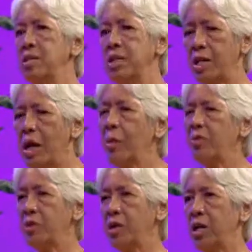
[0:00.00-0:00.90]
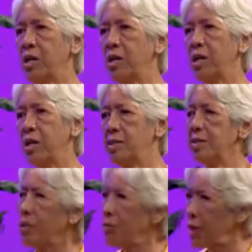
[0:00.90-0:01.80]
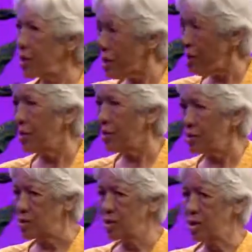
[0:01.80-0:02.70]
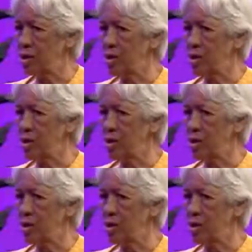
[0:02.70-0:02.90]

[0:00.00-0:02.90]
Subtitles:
They come to it, and something else